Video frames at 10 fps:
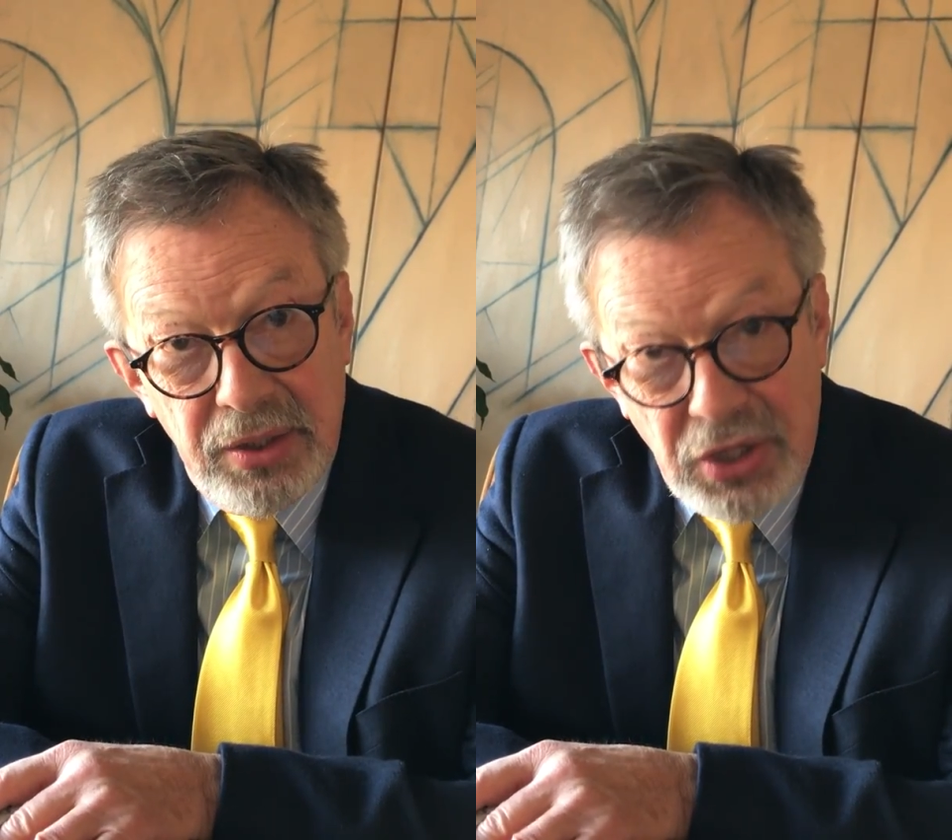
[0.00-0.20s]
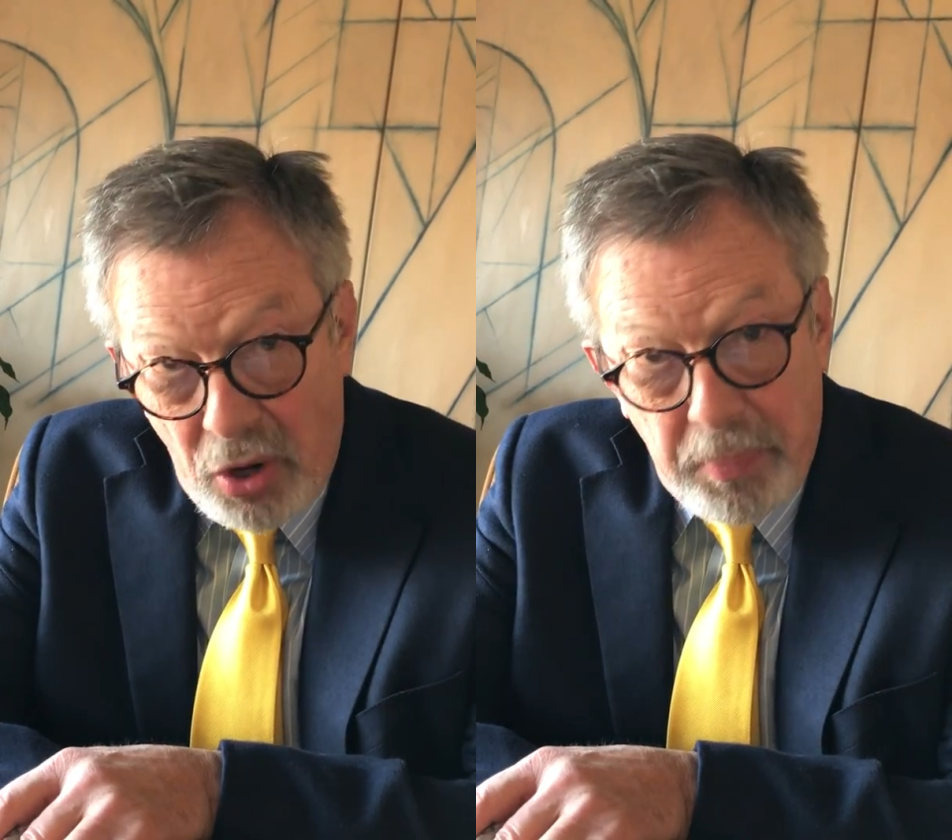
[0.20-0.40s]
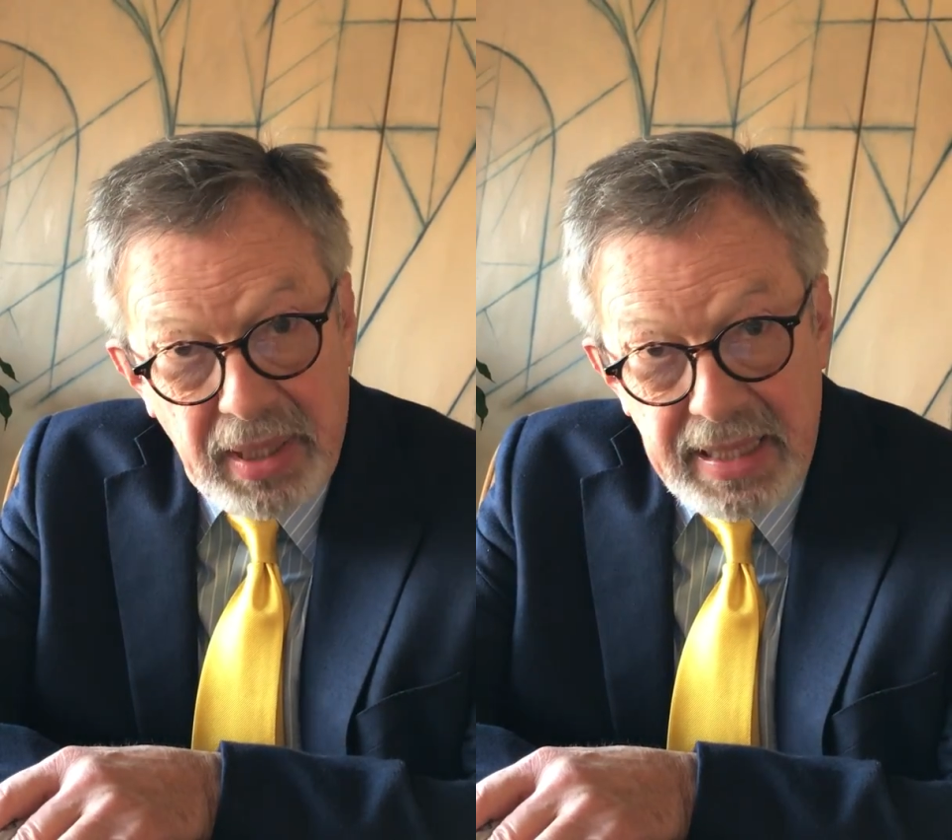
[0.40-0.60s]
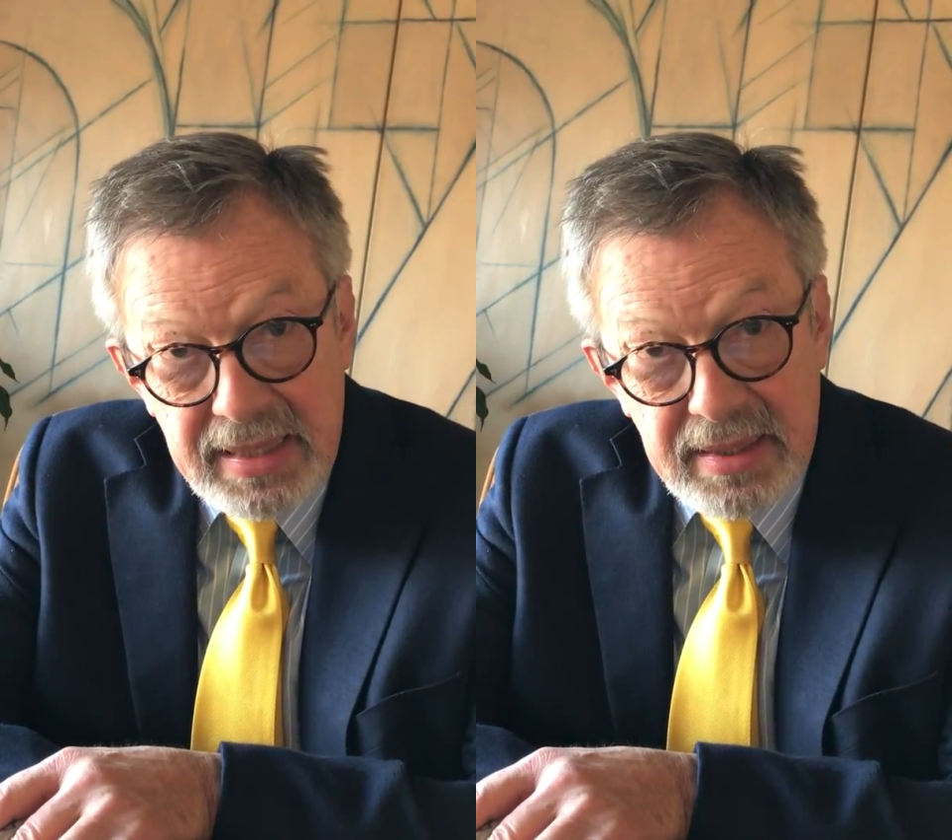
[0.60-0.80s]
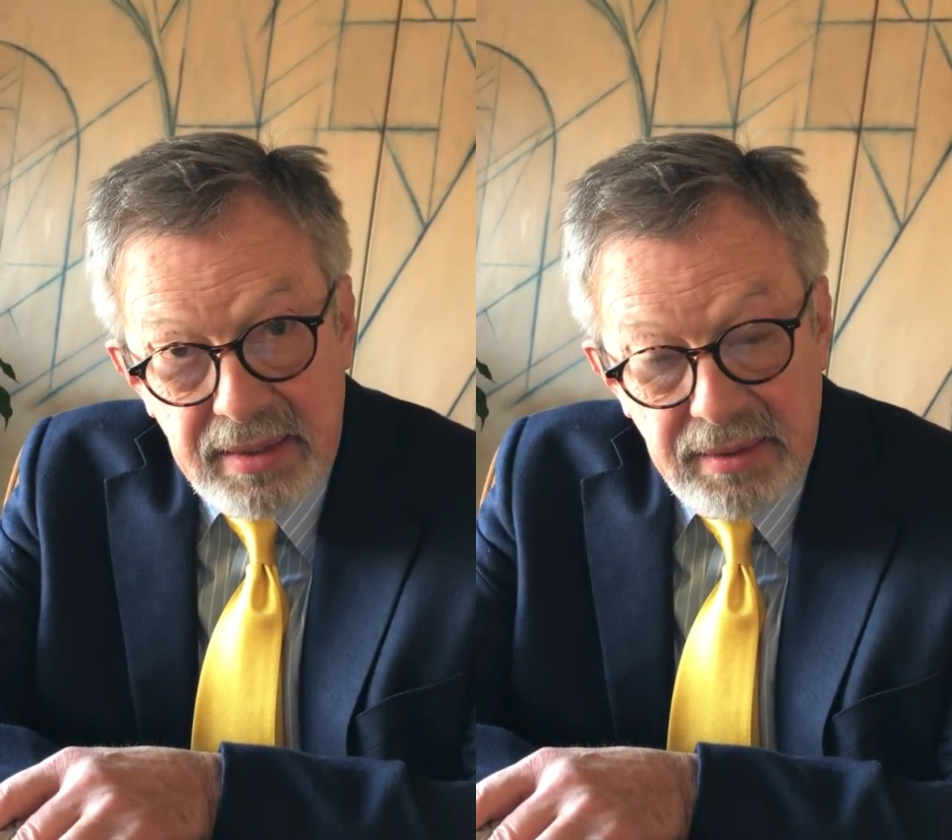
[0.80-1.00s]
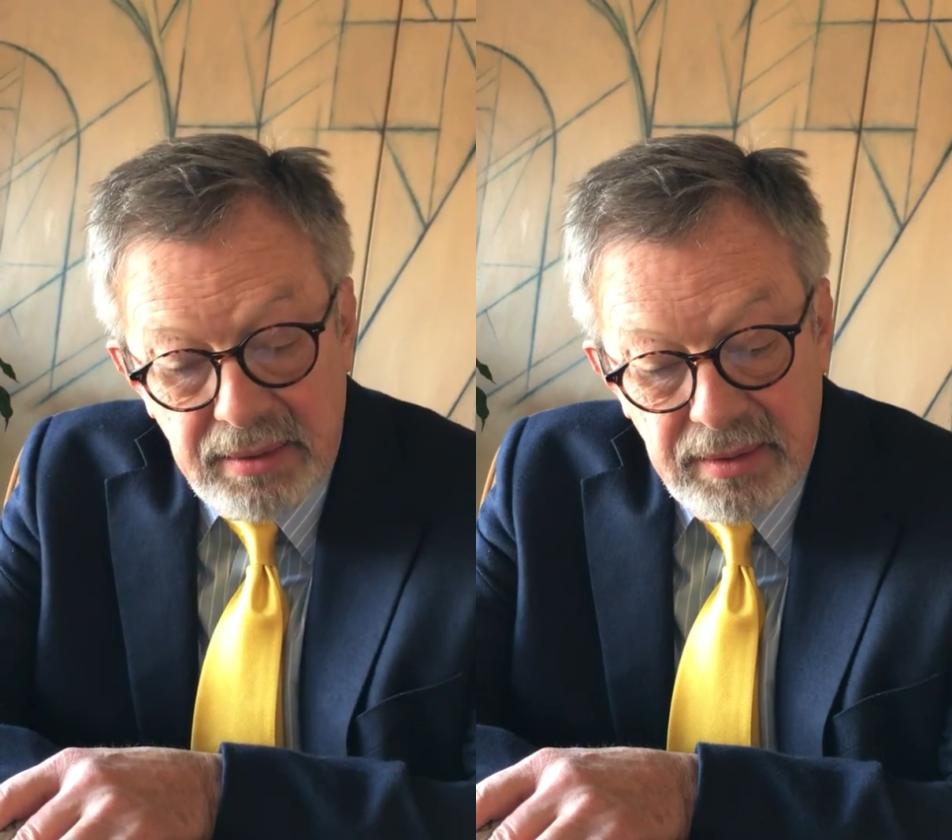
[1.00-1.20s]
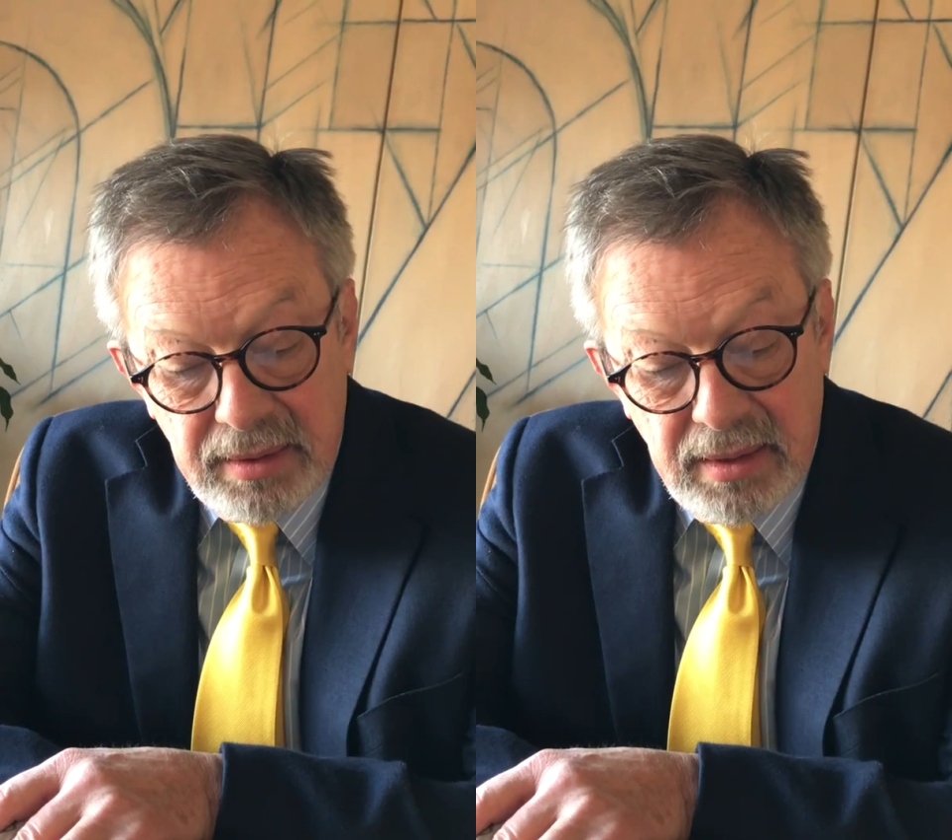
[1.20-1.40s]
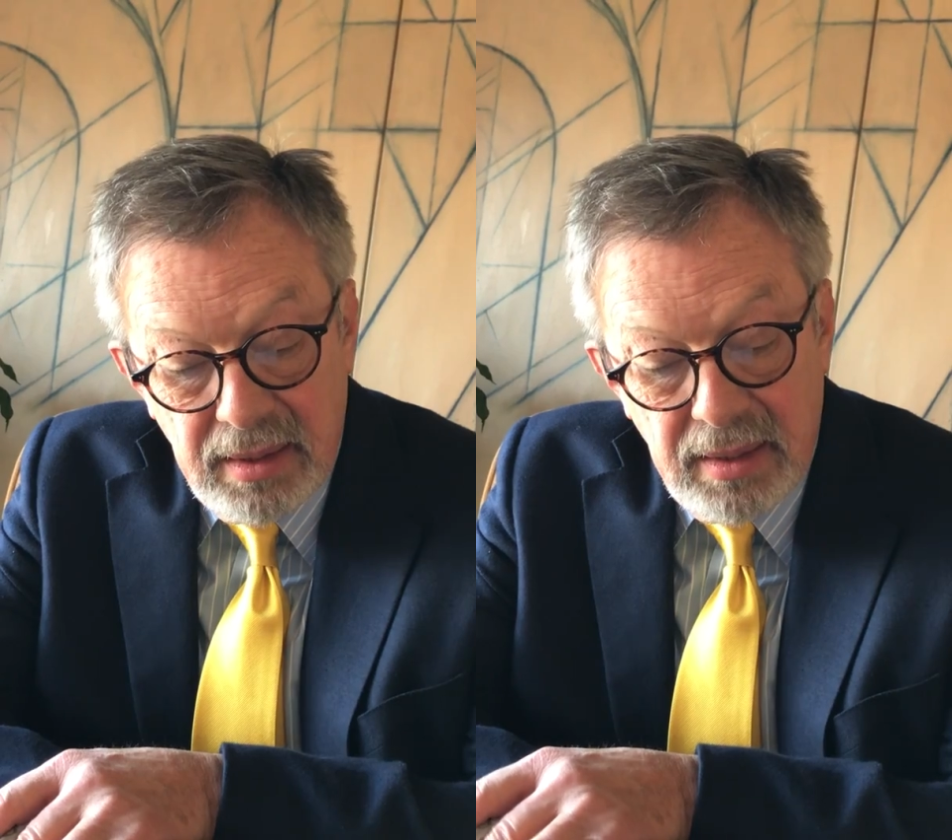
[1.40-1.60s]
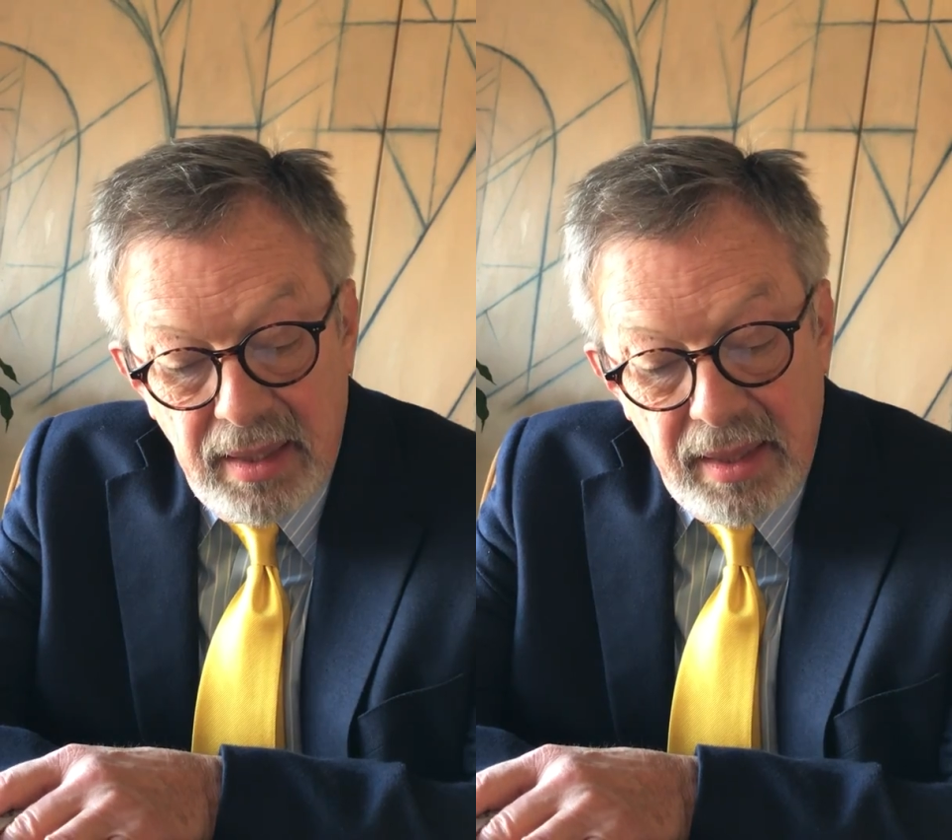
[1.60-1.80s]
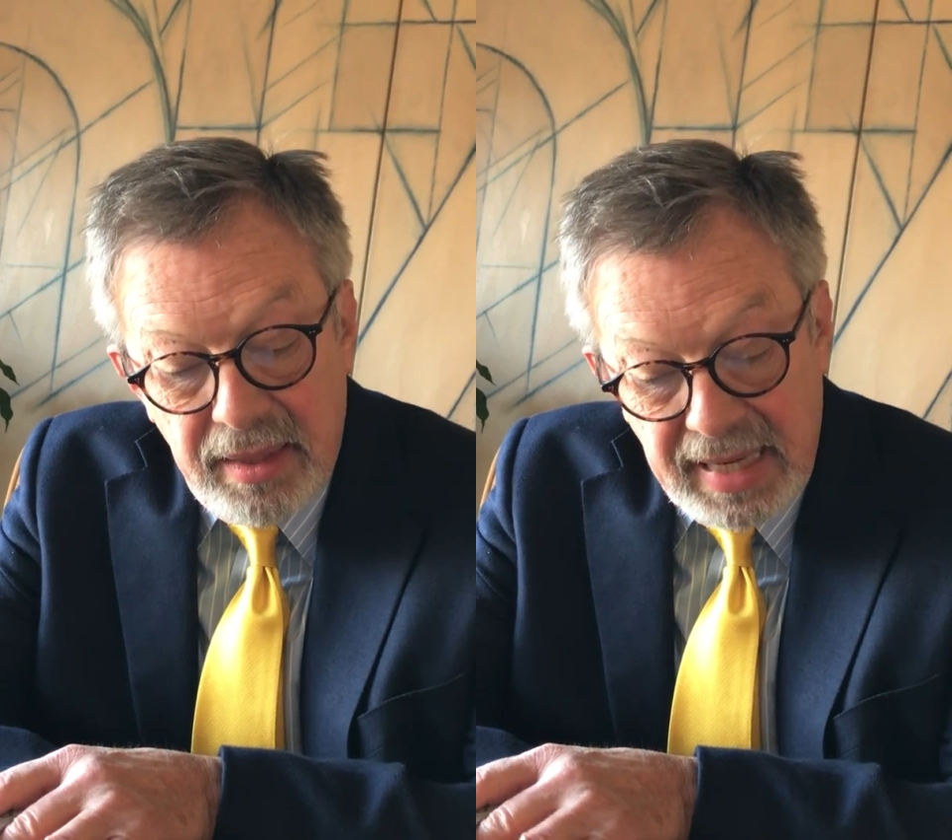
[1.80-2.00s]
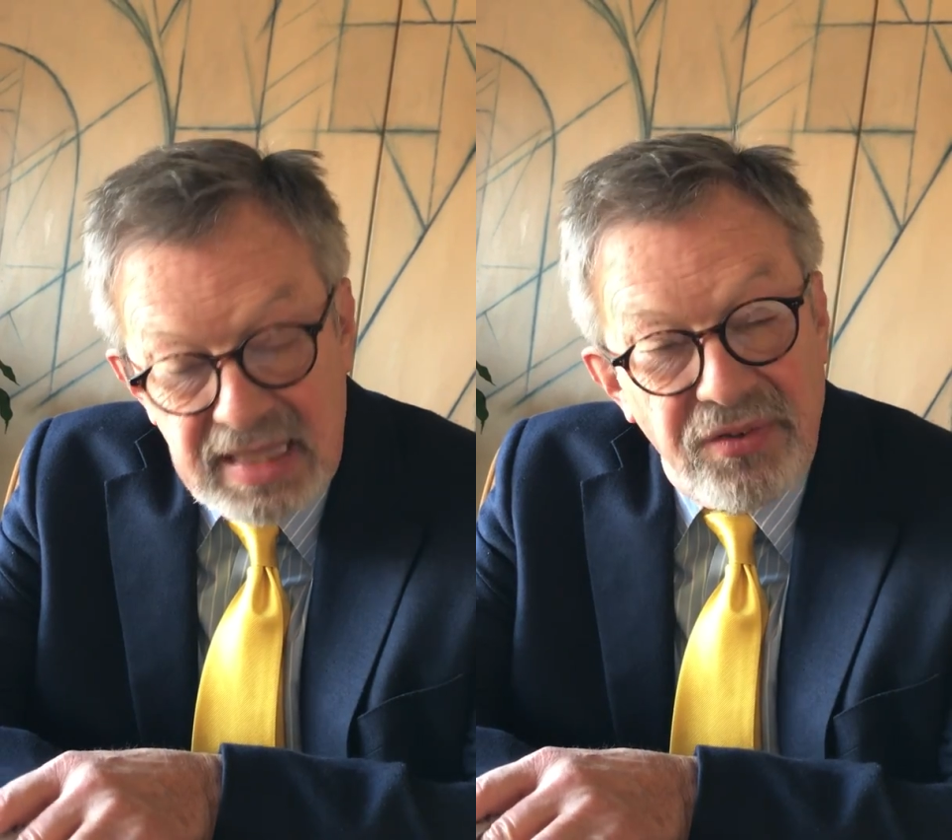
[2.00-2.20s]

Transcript: No place. Thanks